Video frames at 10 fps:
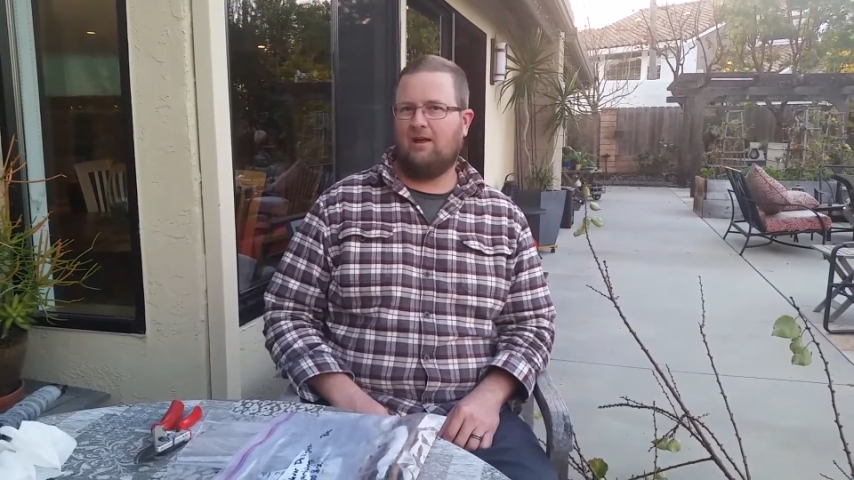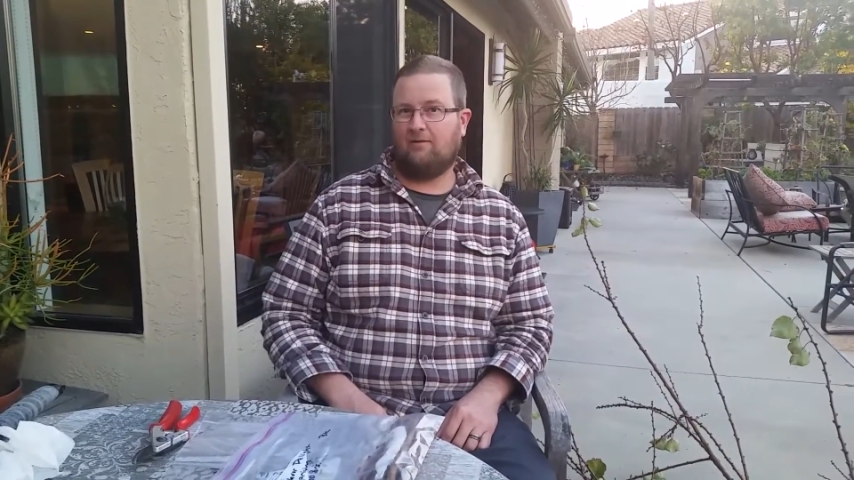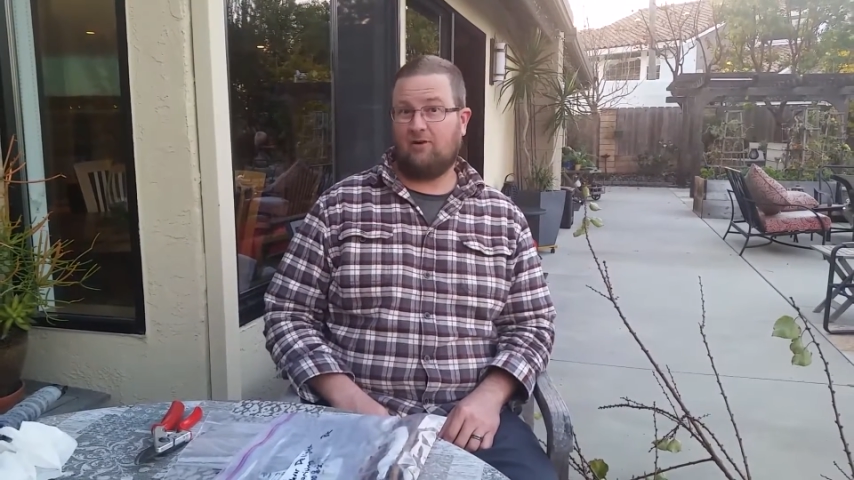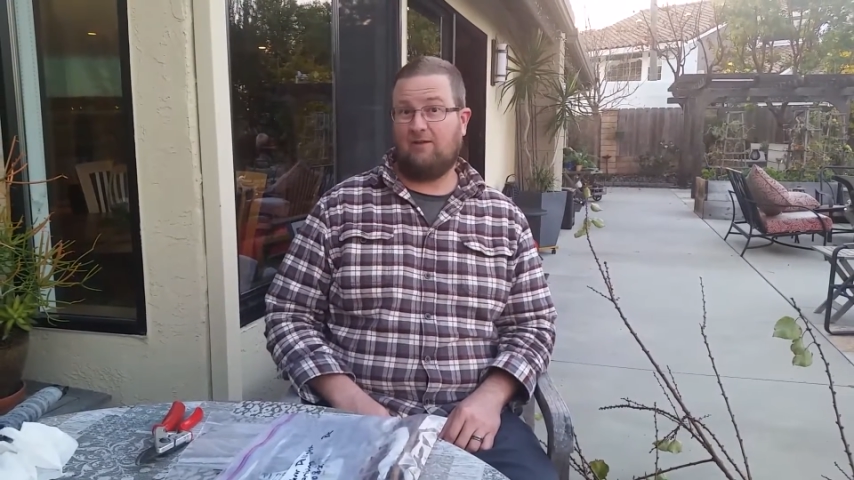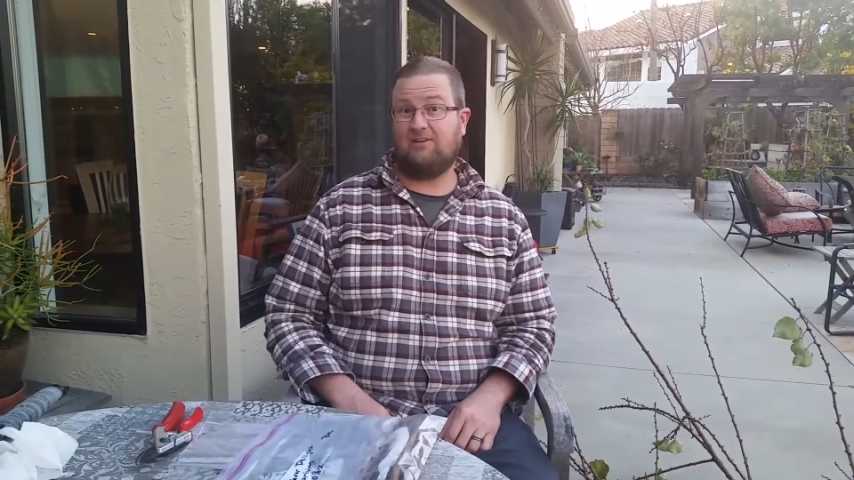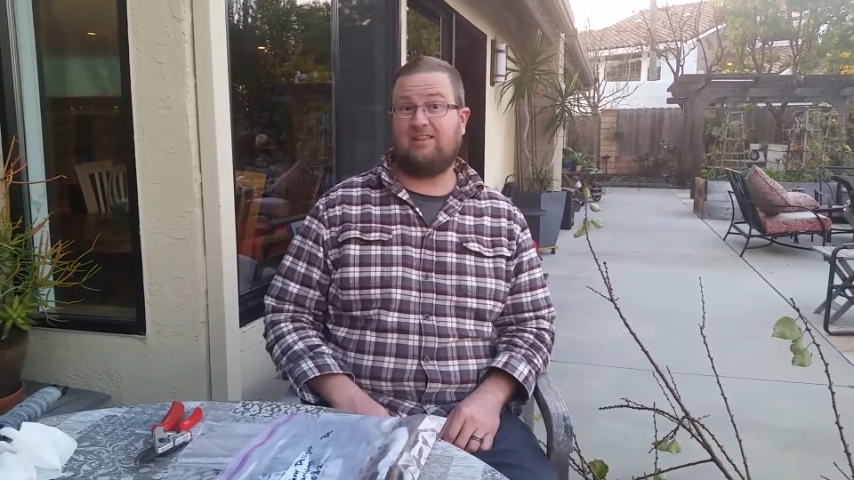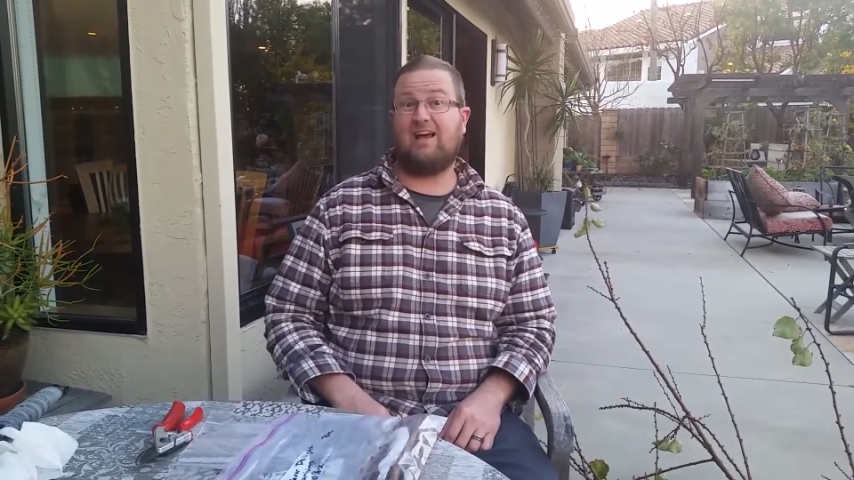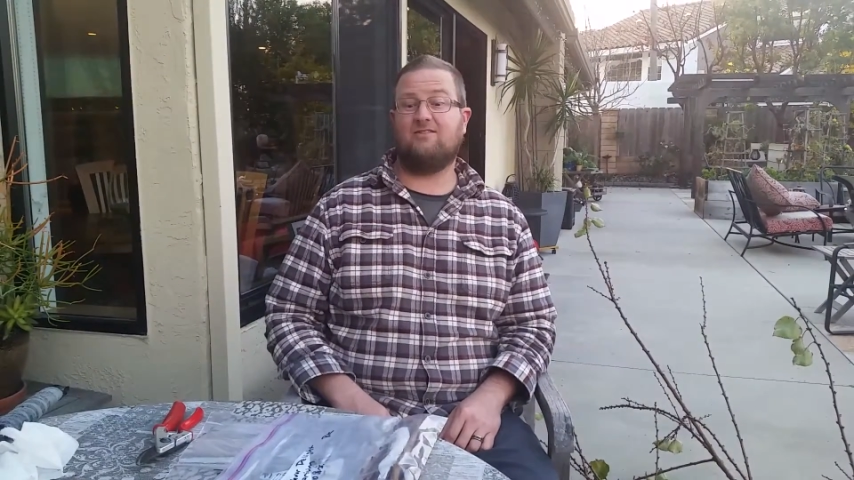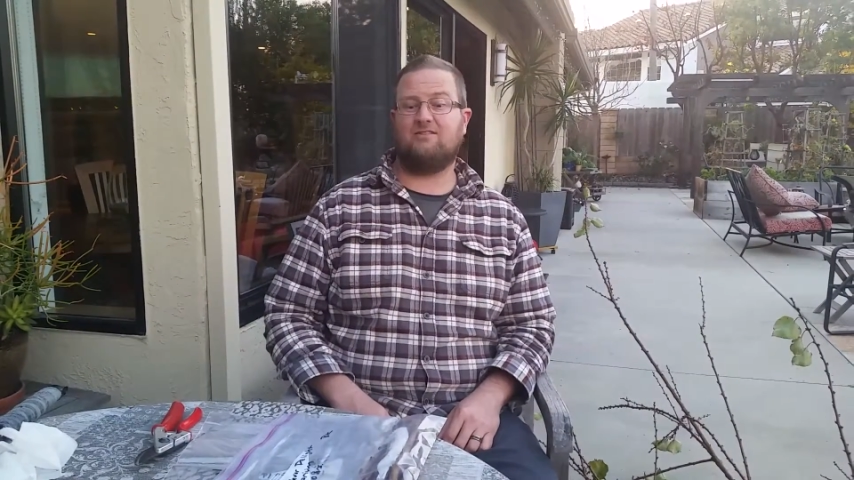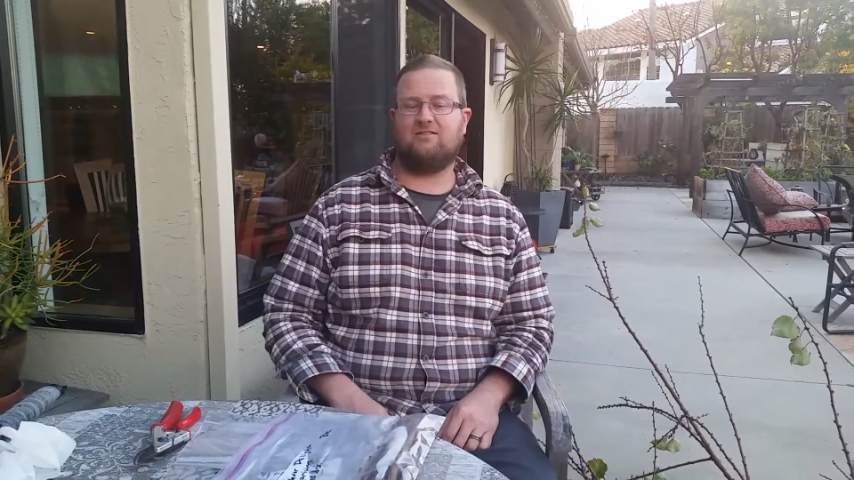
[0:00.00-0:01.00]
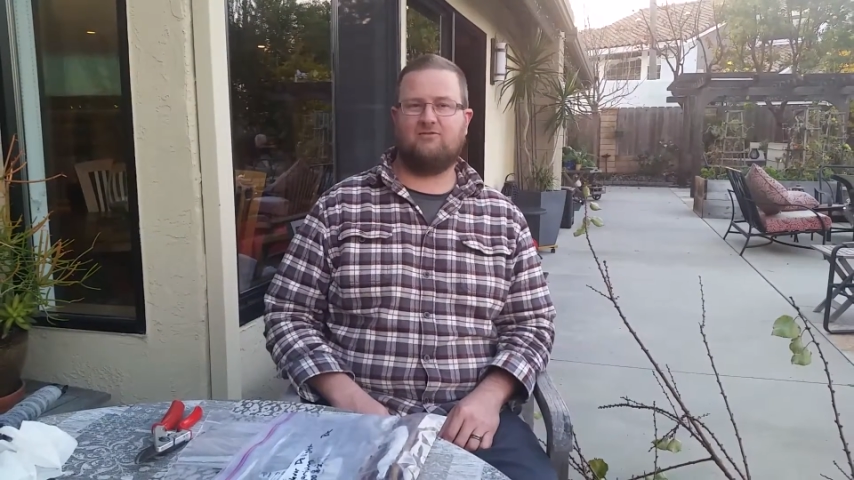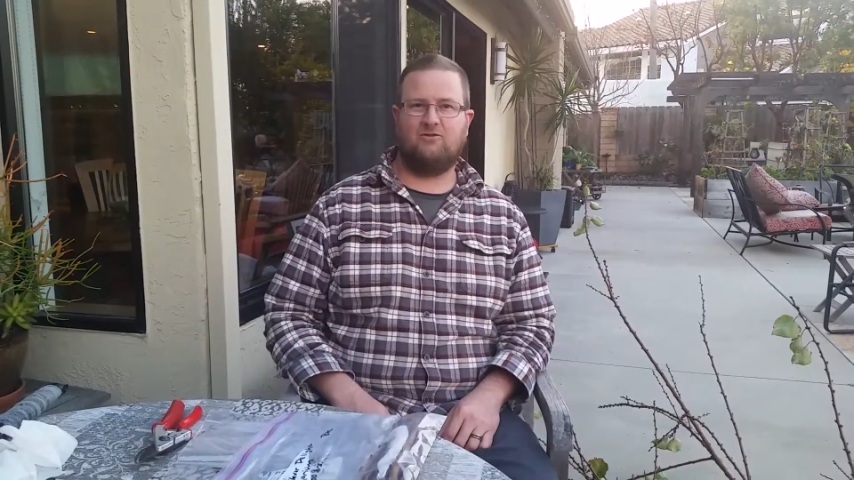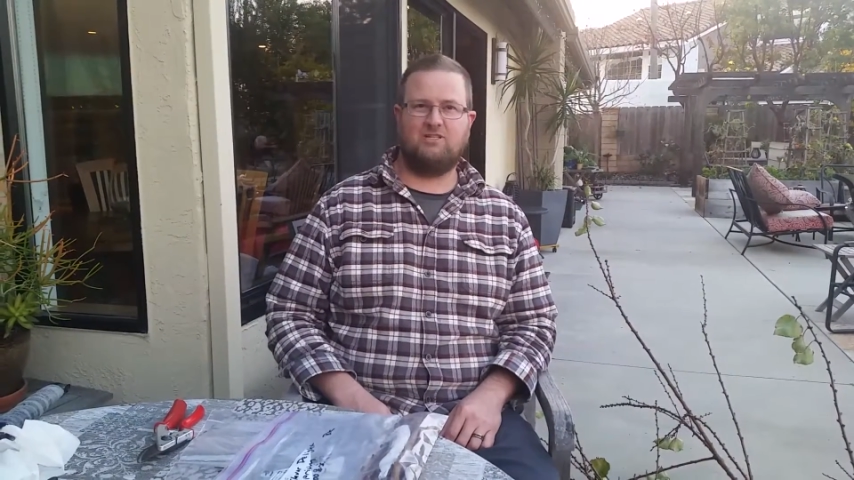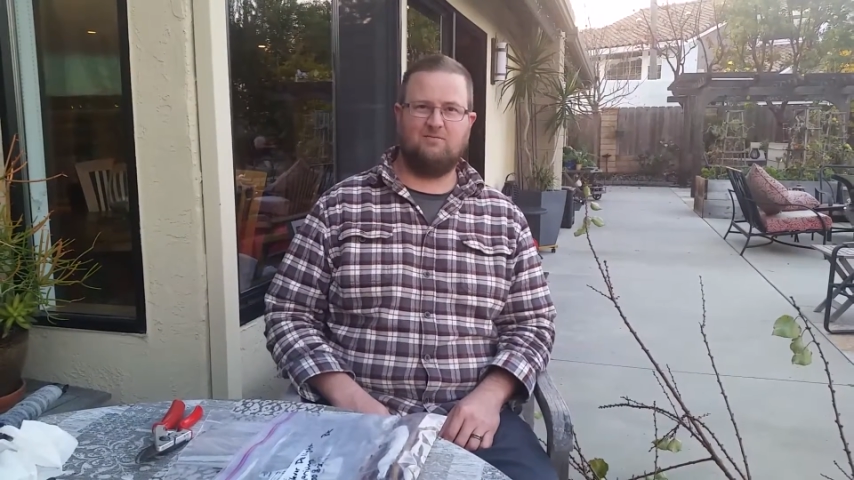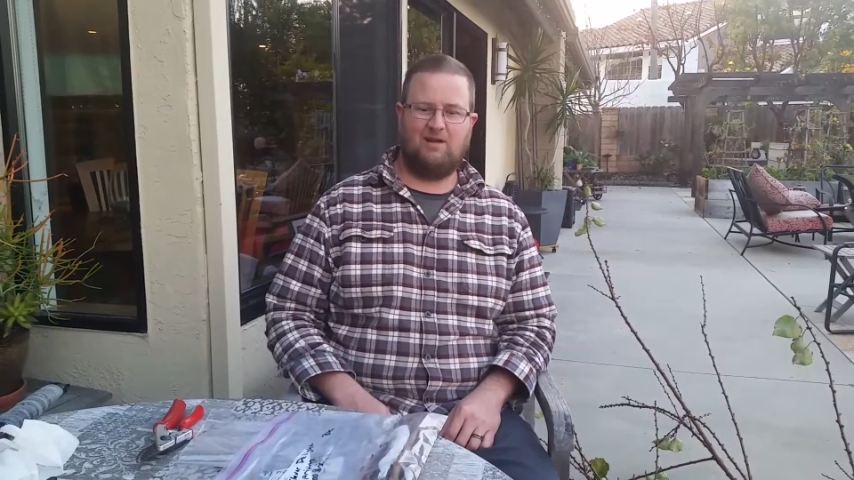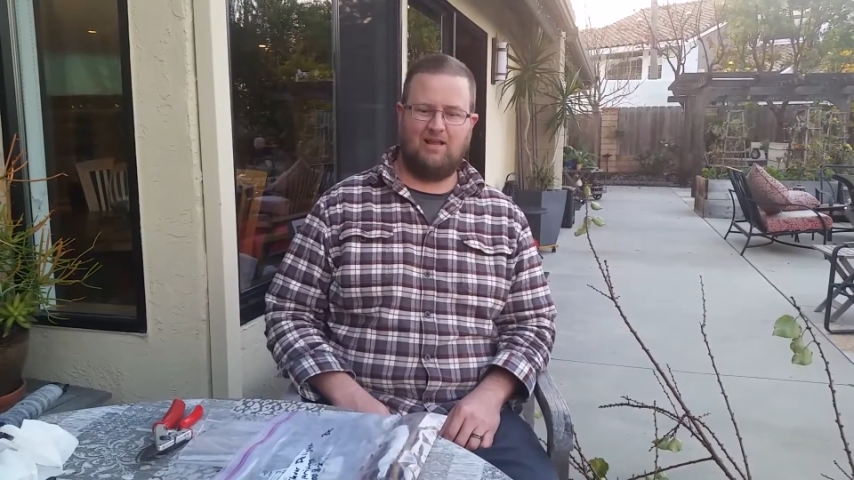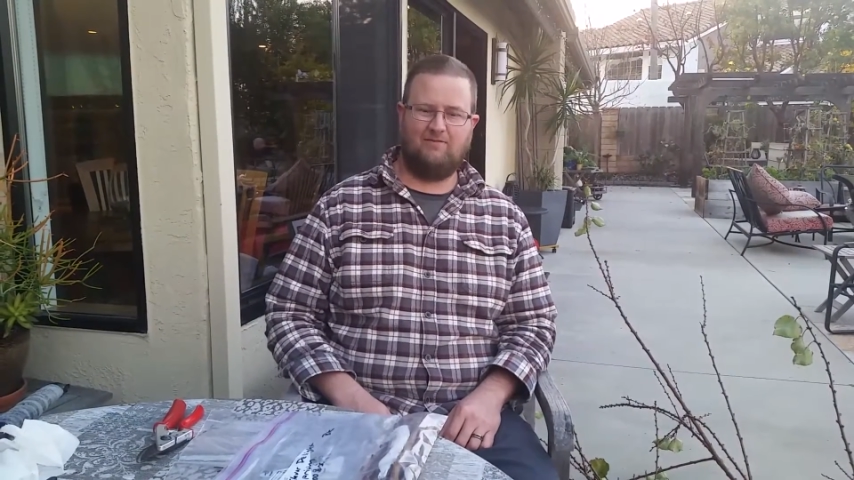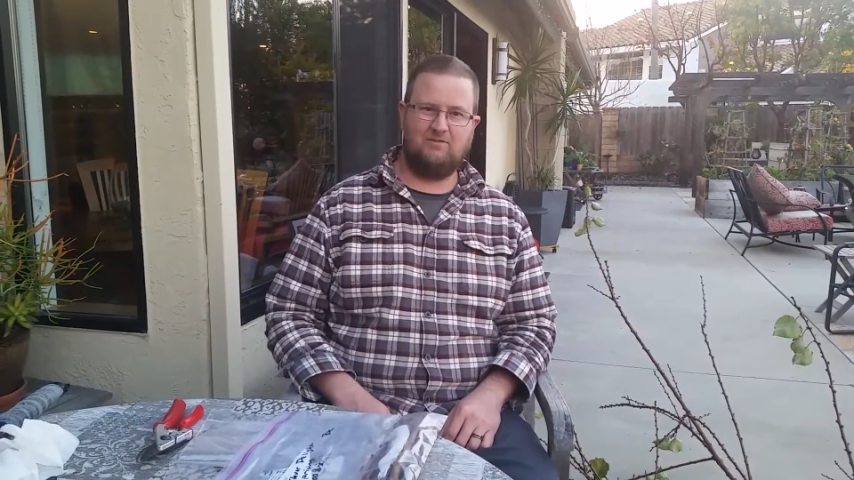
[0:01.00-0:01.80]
I've grafted thousands of trees in my life,